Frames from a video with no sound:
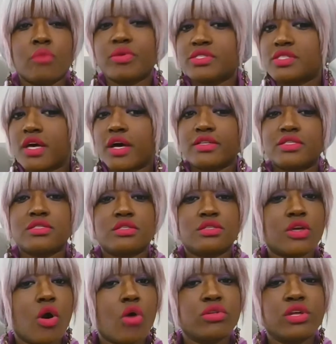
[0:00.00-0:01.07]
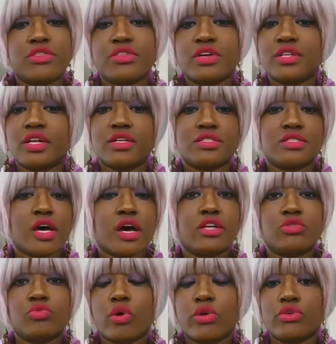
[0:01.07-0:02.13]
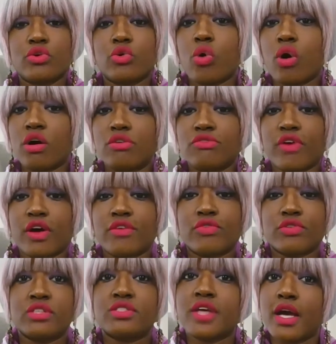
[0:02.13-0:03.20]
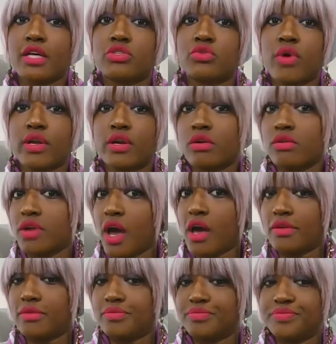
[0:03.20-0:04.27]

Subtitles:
But size isn't the only thing that decides whether you qualify for the tax credit or not.